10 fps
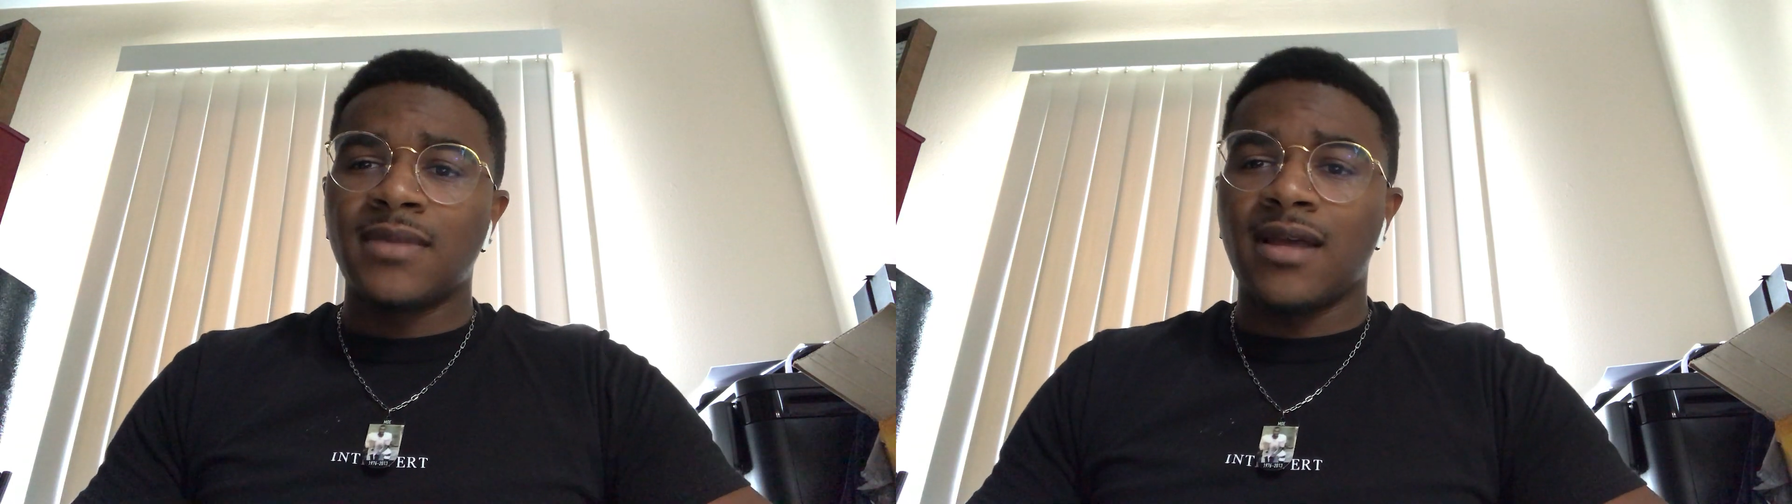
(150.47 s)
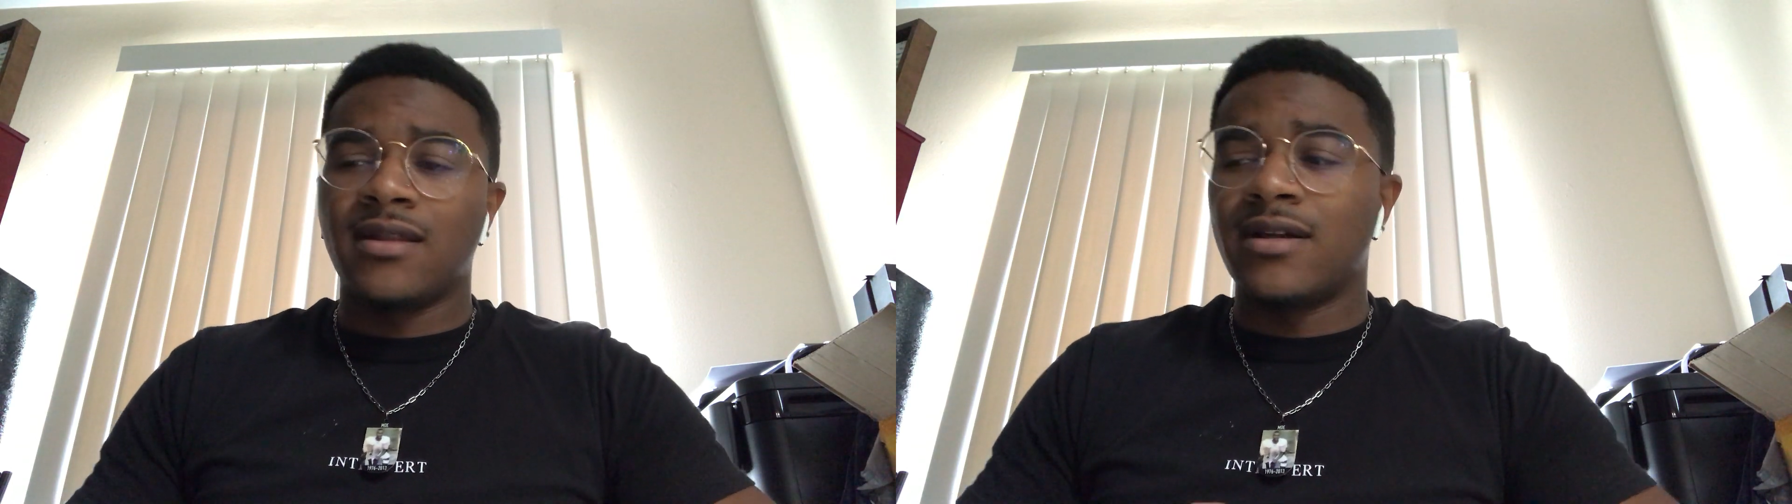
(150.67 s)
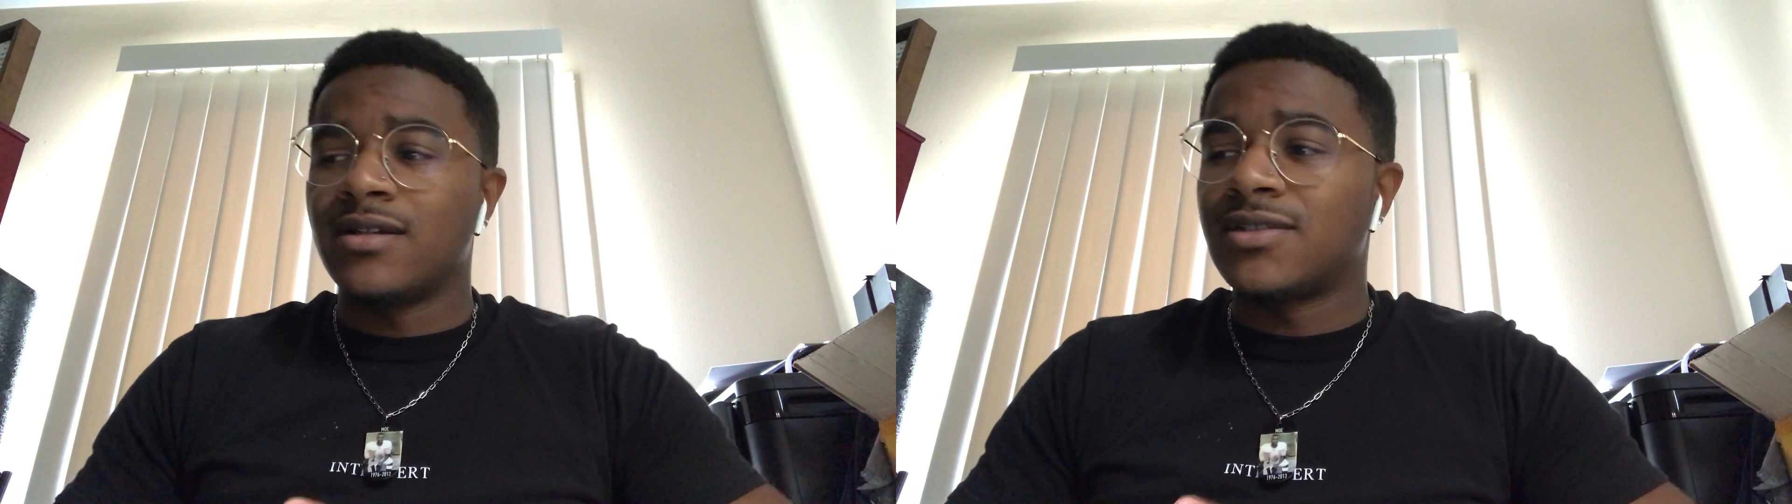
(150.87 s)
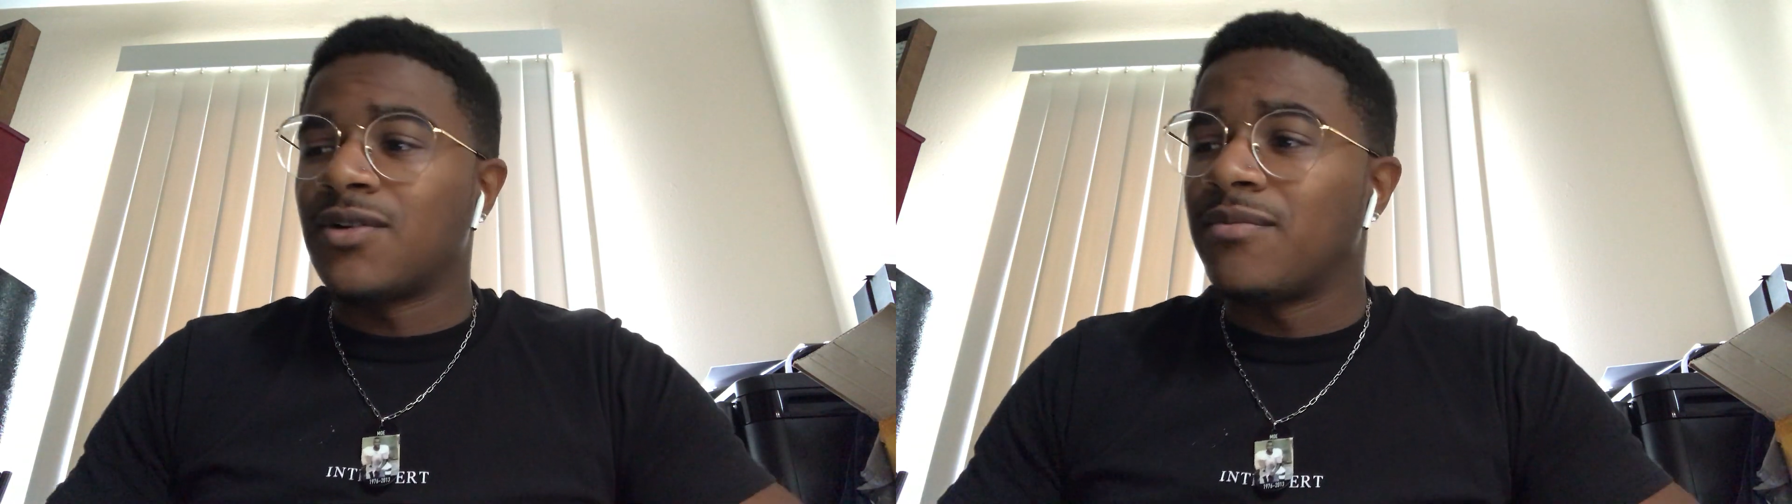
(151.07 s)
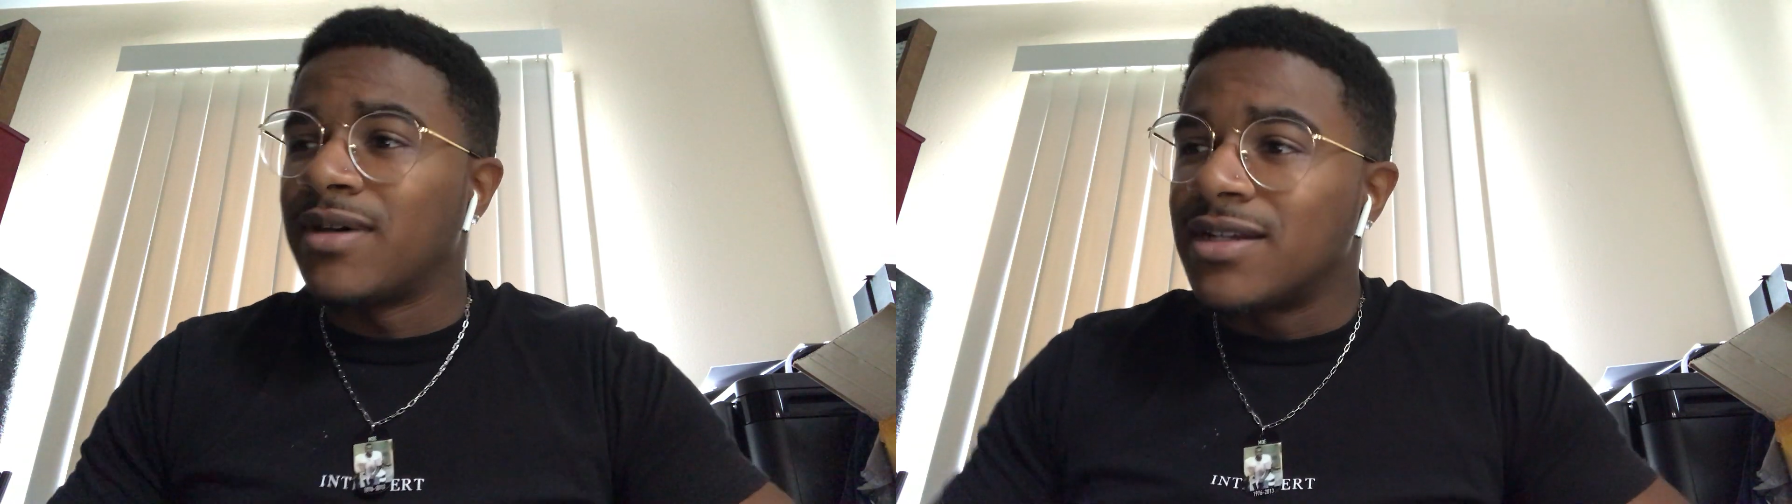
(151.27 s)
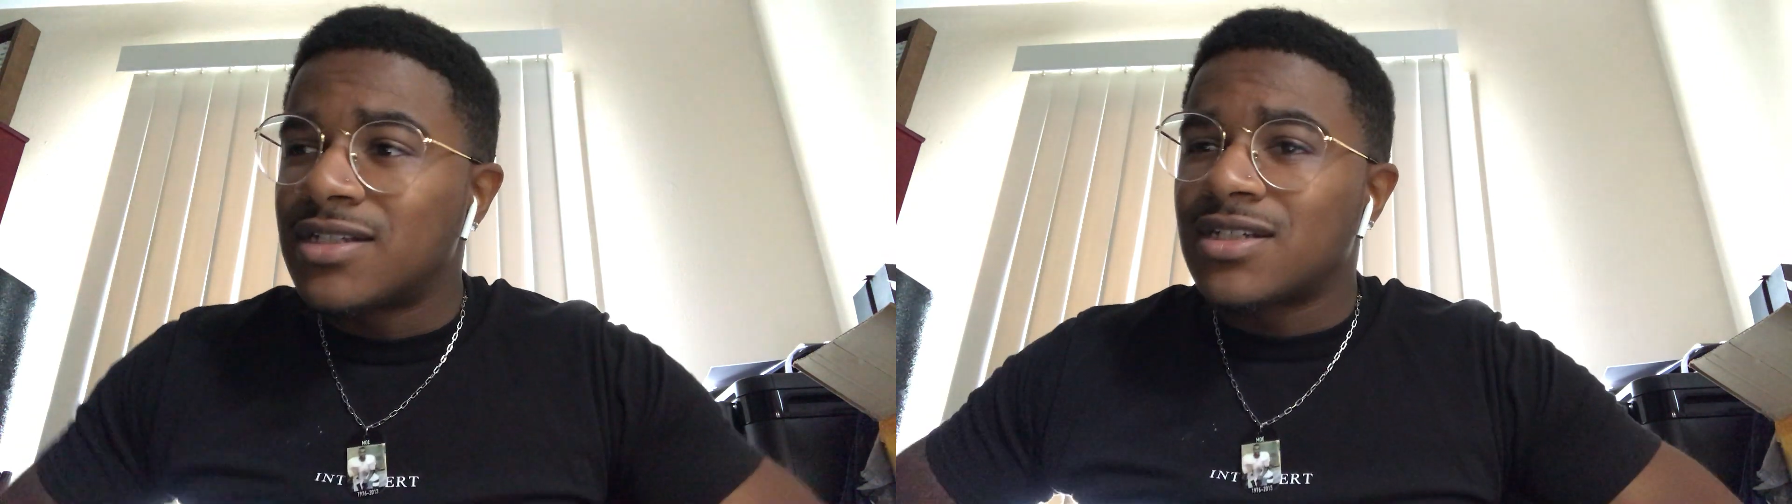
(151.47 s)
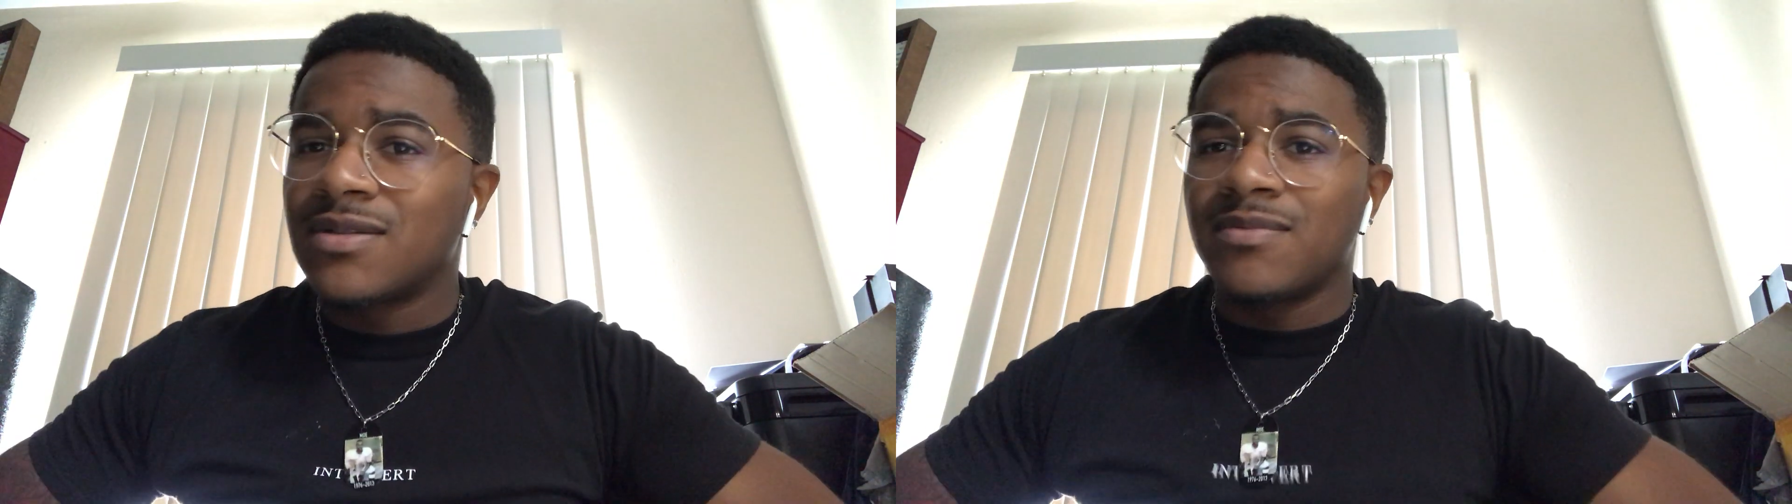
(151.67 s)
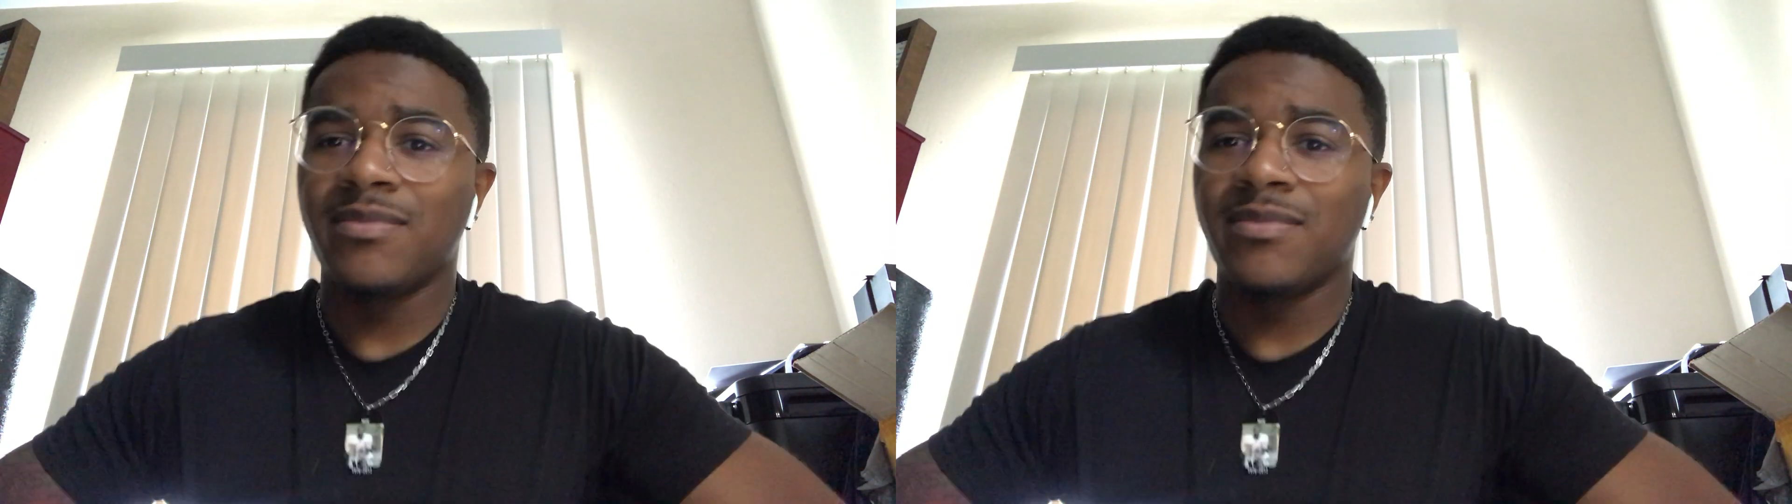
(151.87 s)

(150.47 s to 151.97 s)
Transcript: I learned so much